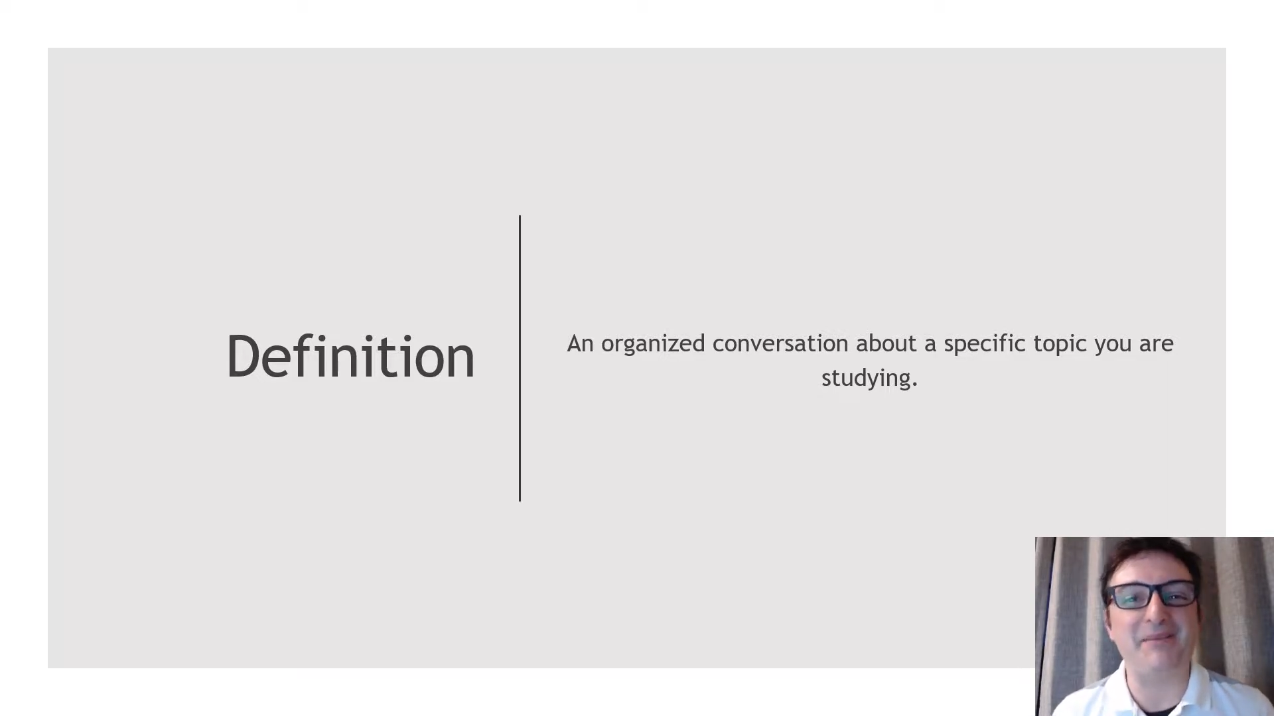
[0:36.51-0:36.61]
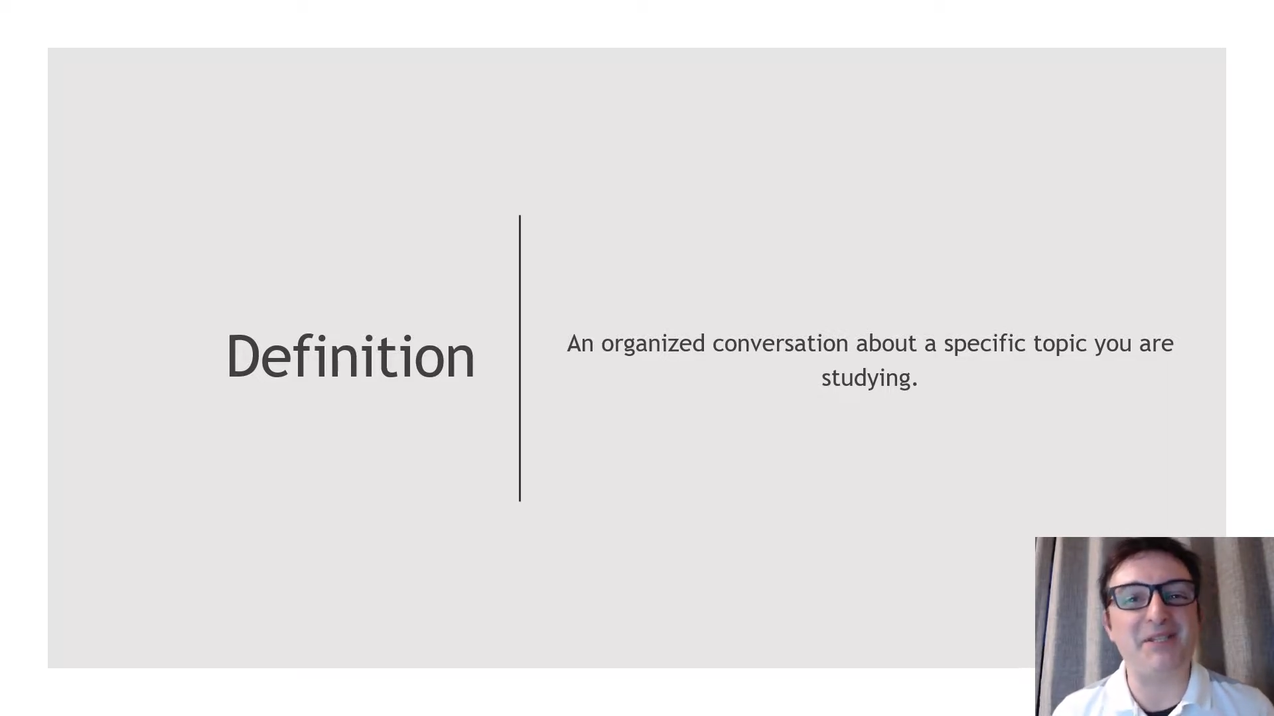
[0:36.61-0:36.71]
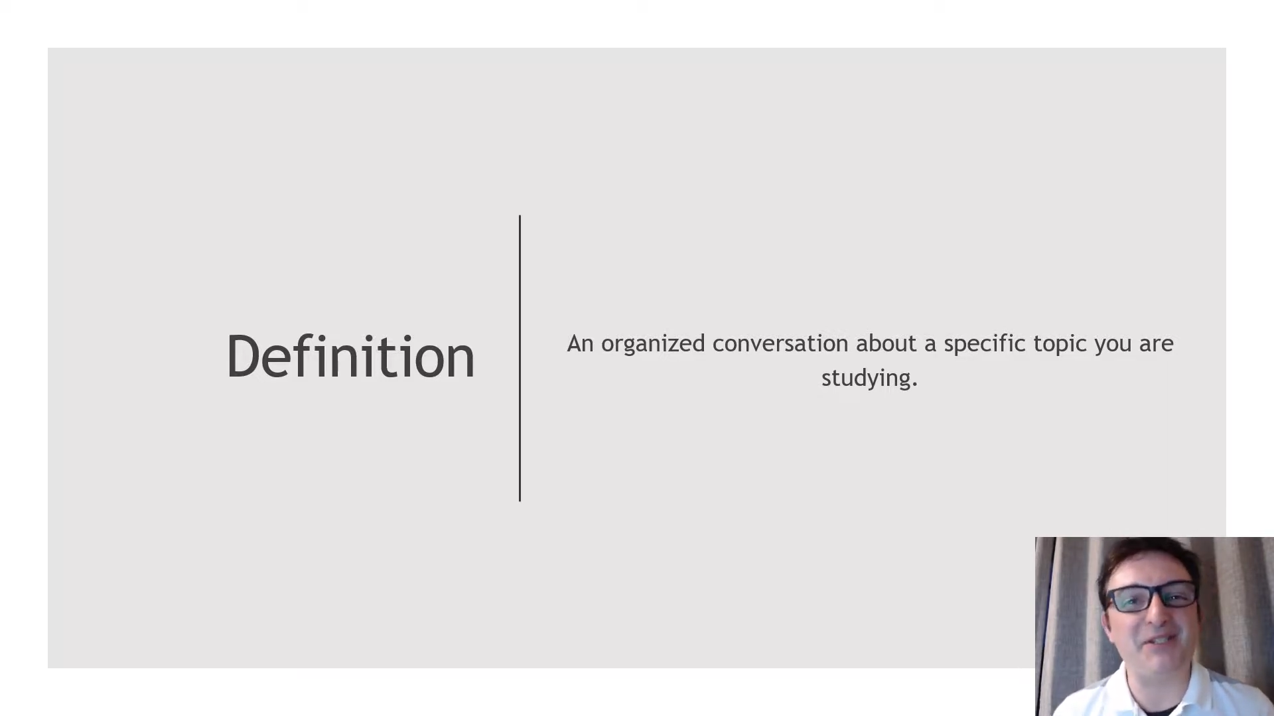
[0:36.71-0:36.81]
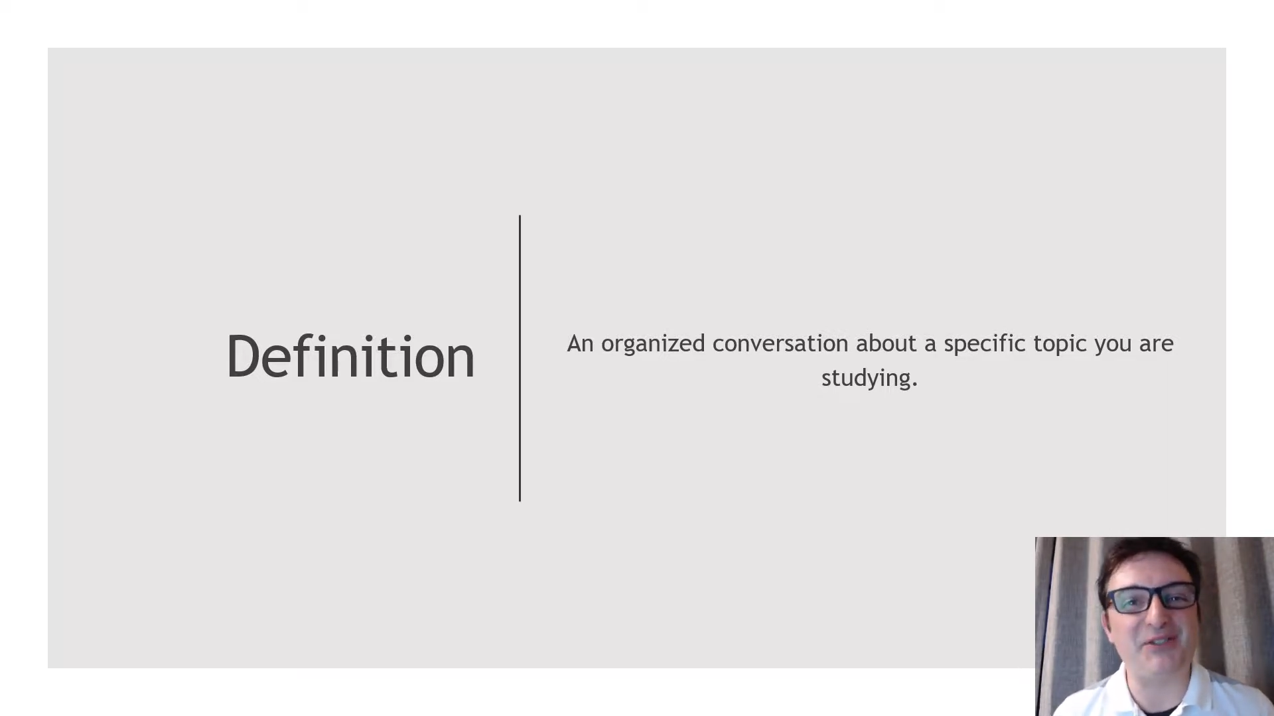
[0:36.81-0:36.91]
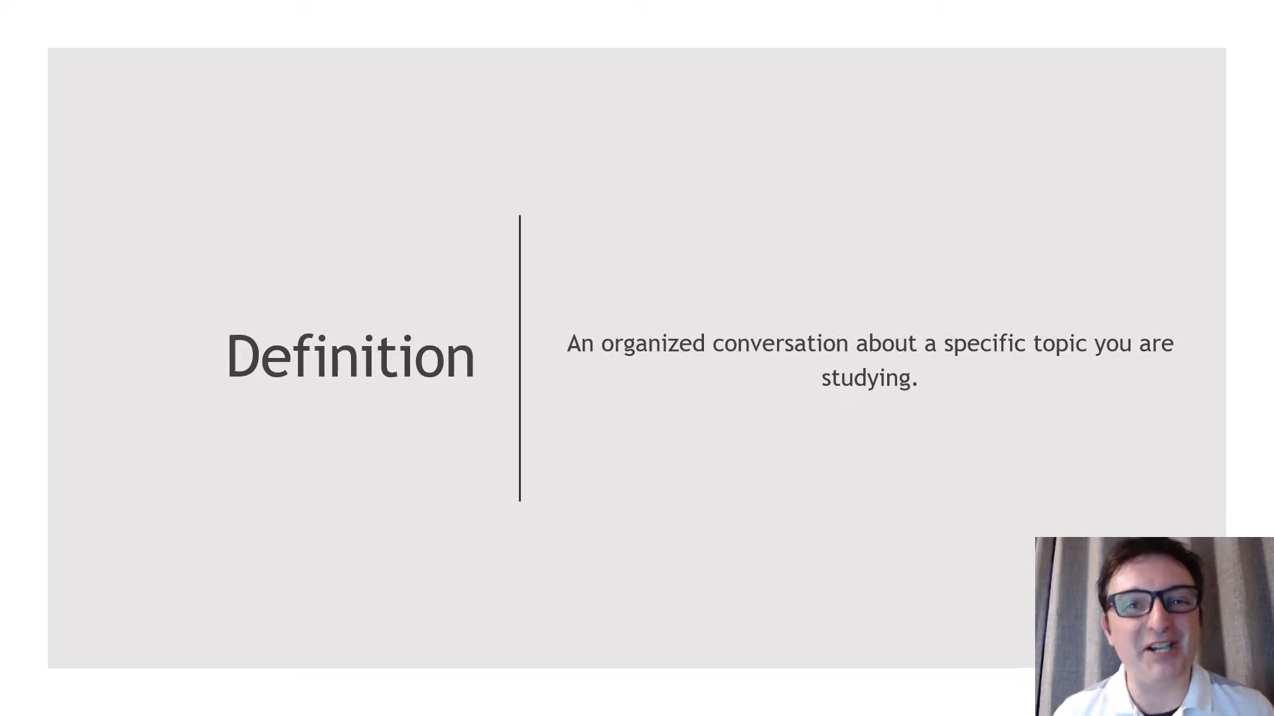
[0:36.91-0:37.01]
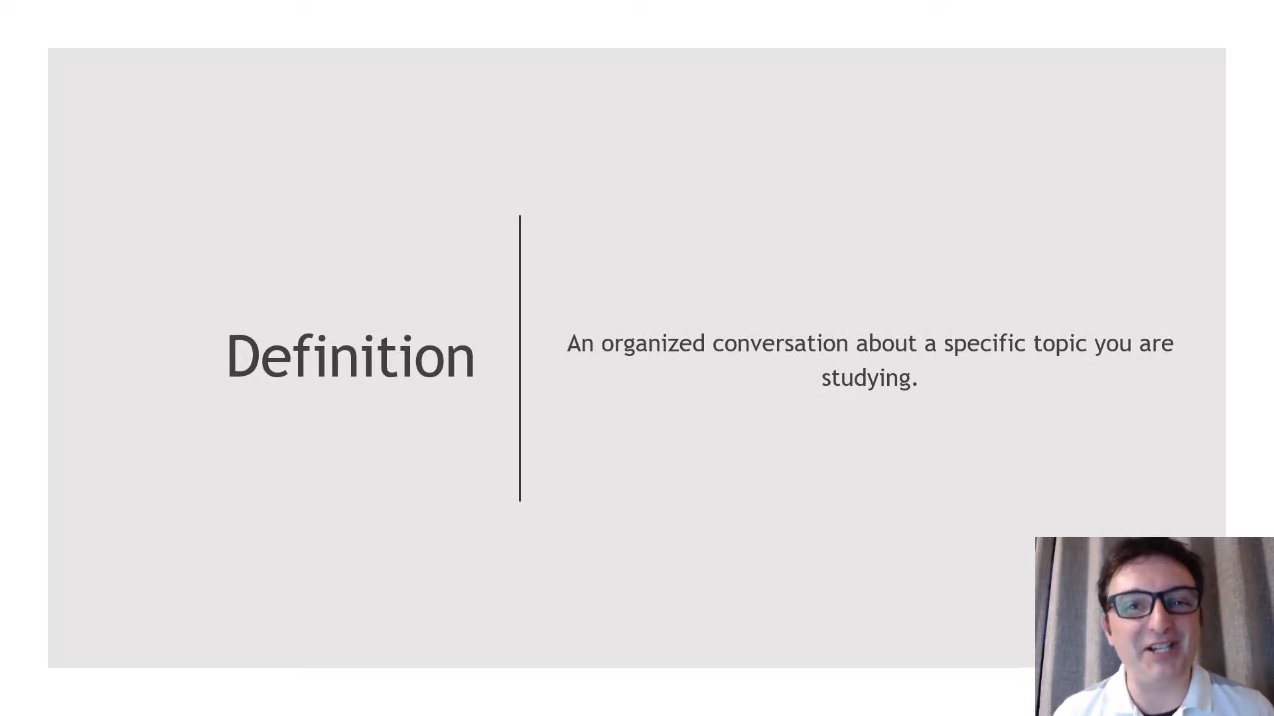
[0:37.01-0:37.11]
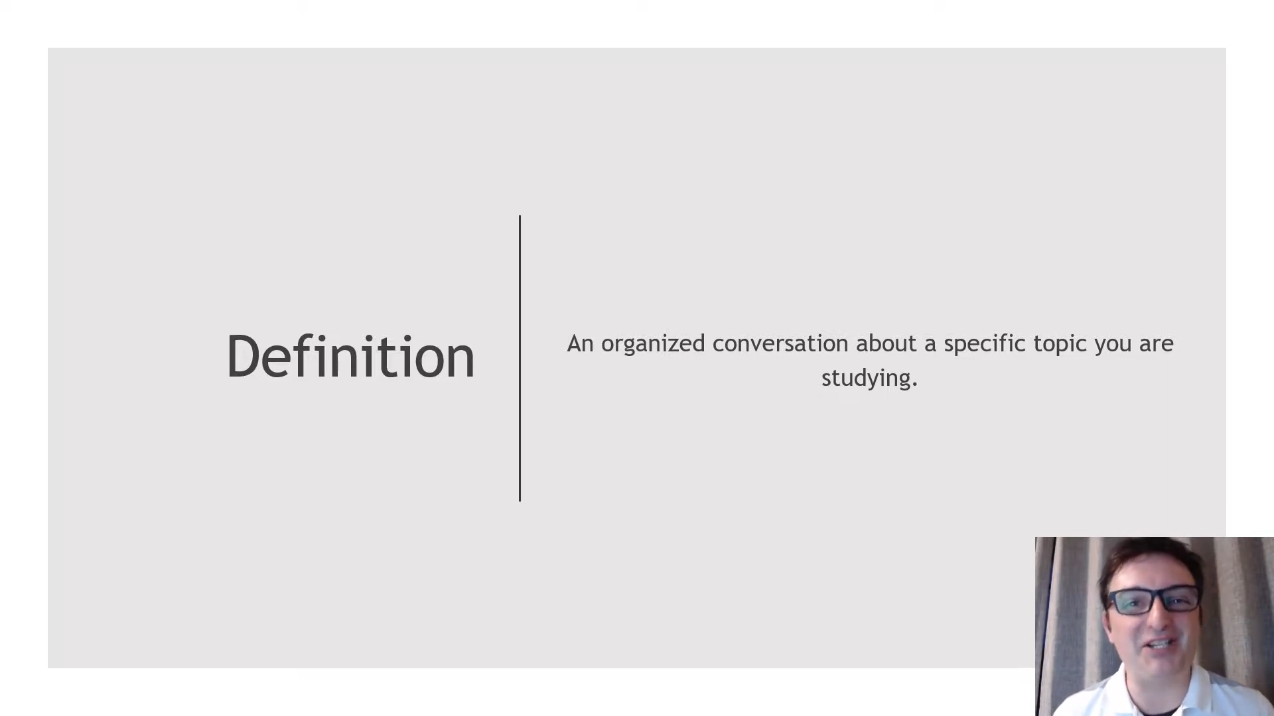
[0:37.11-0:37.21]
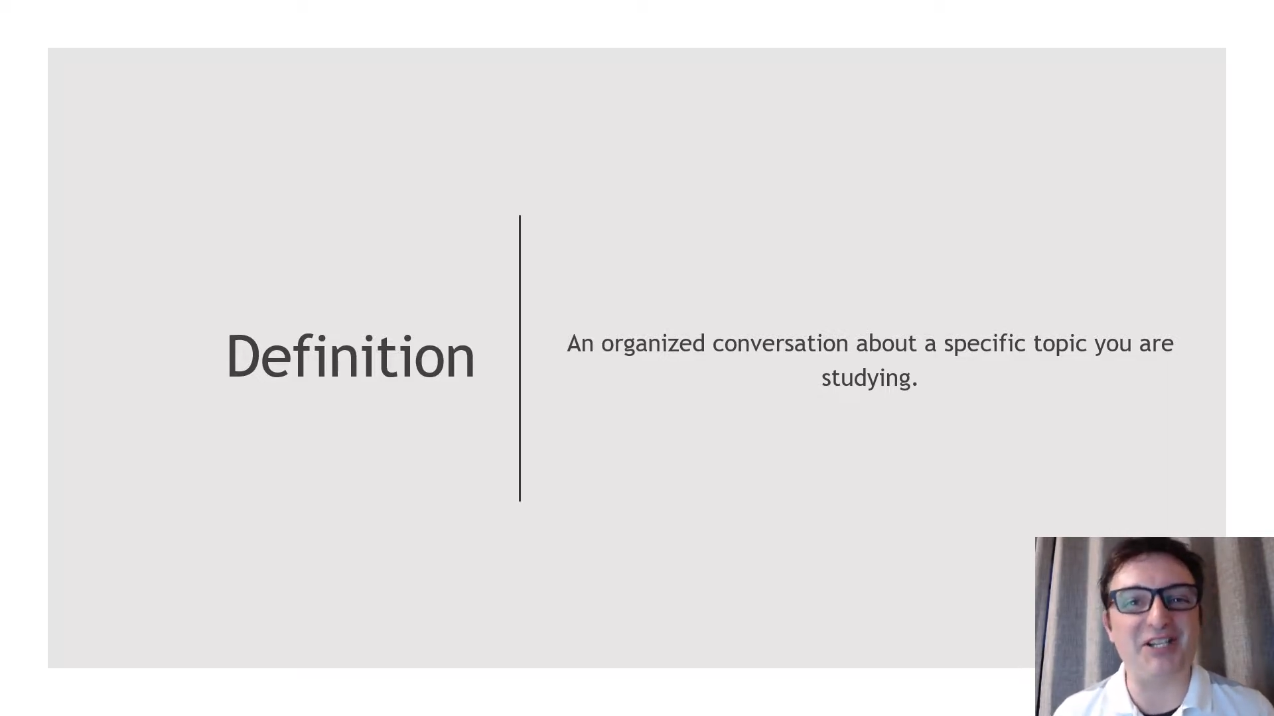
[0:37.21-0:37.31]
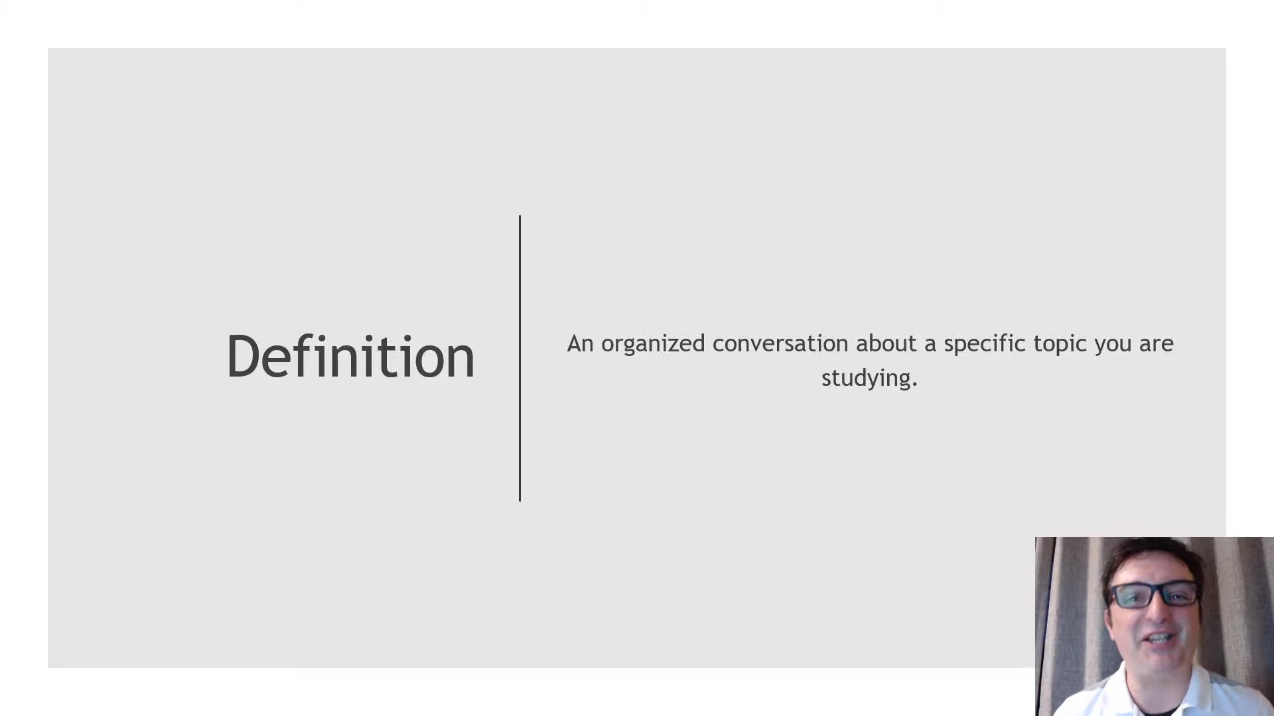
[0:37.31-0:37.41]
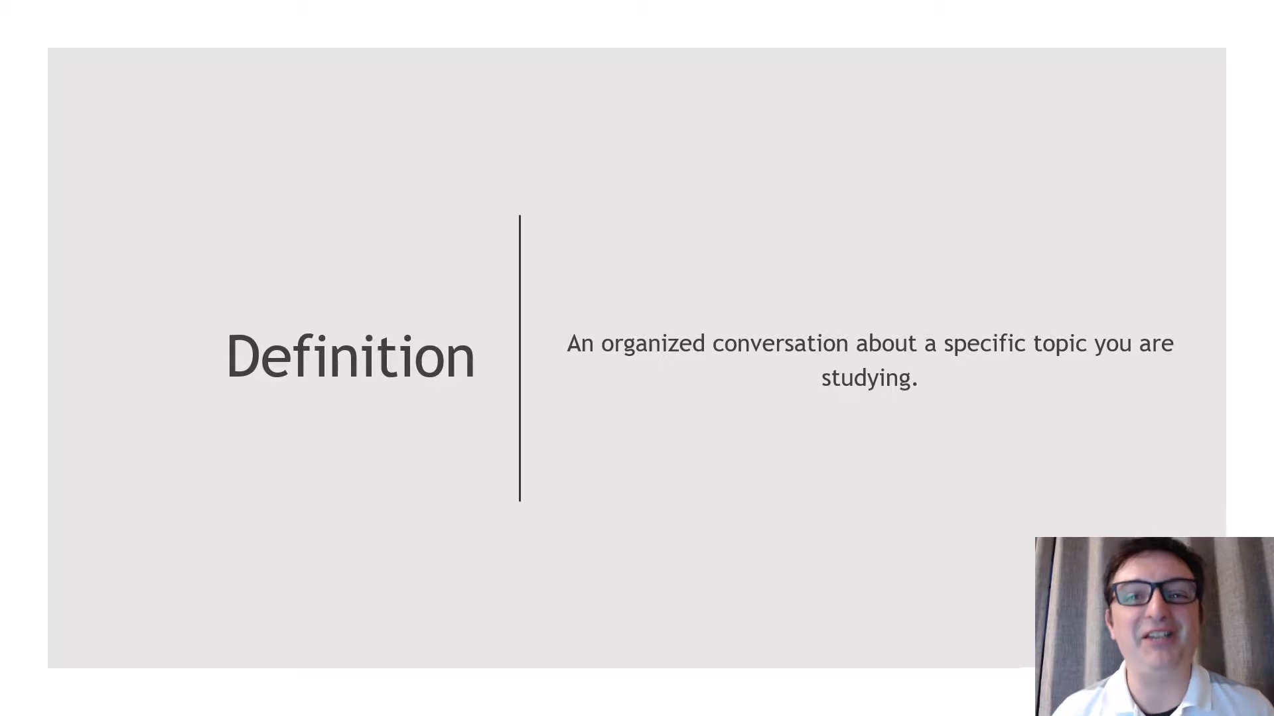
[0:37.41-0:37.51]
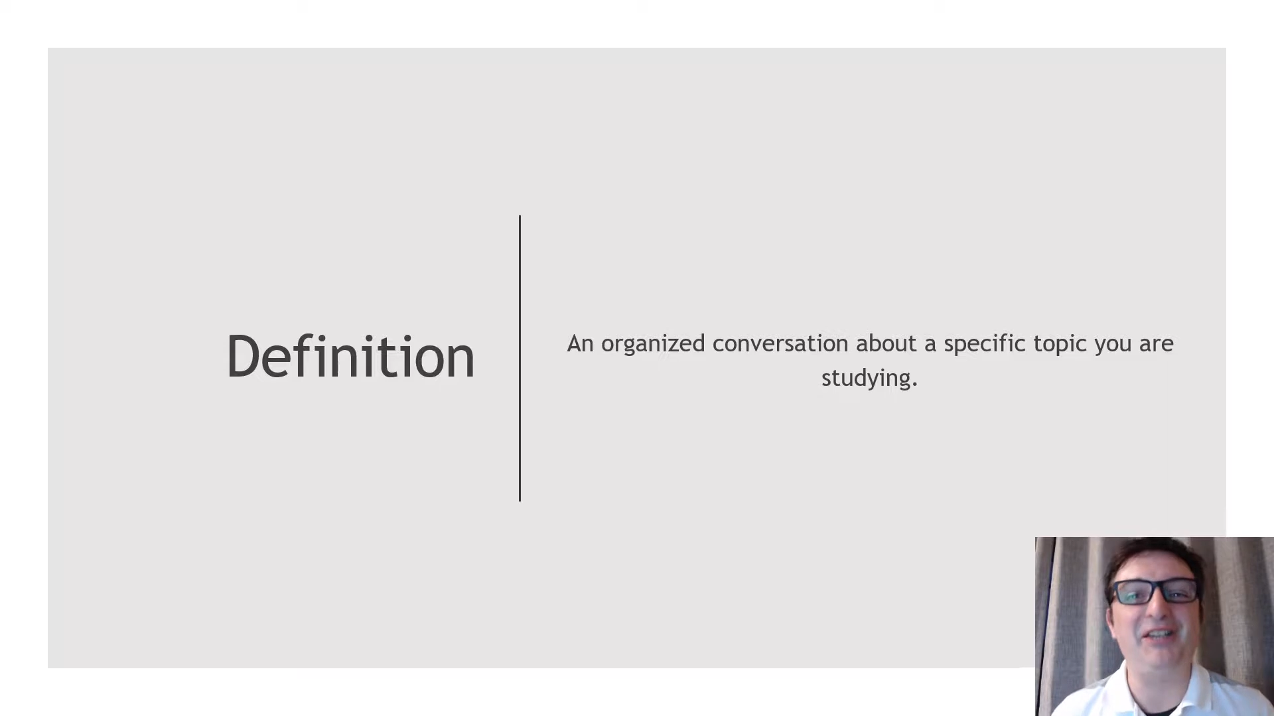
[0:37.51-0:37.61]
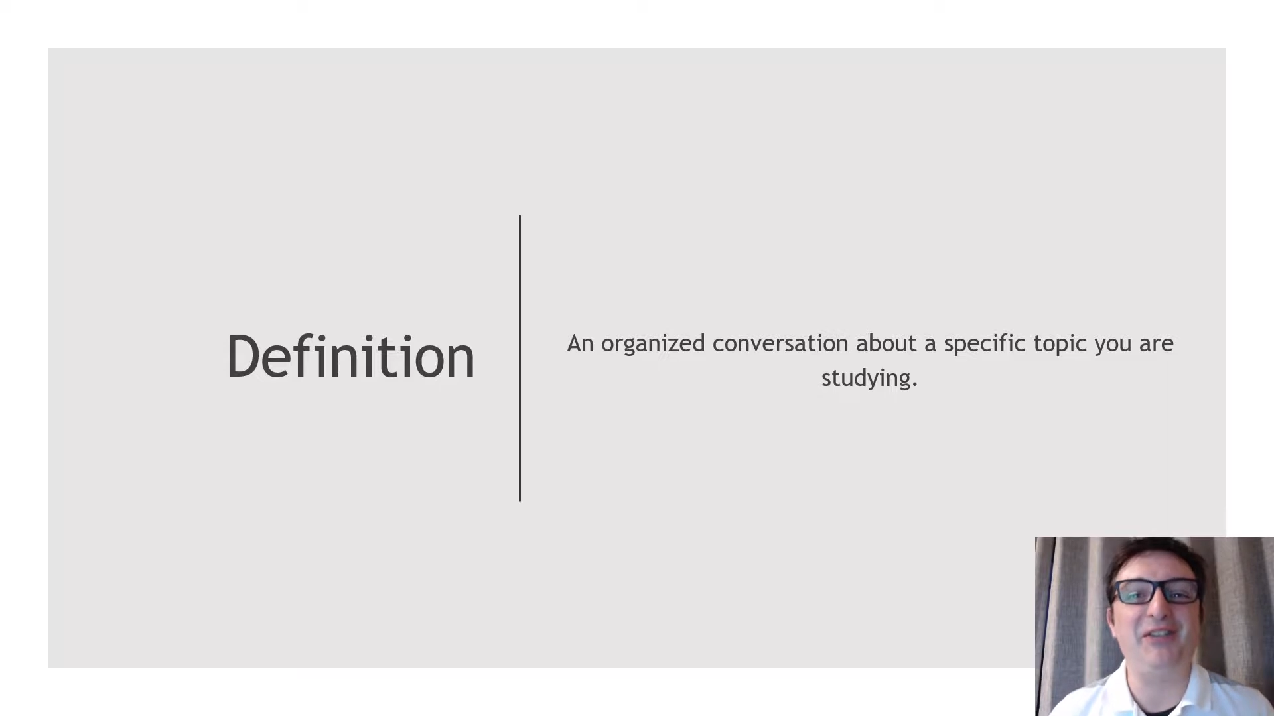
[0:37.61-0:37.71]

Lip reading: structure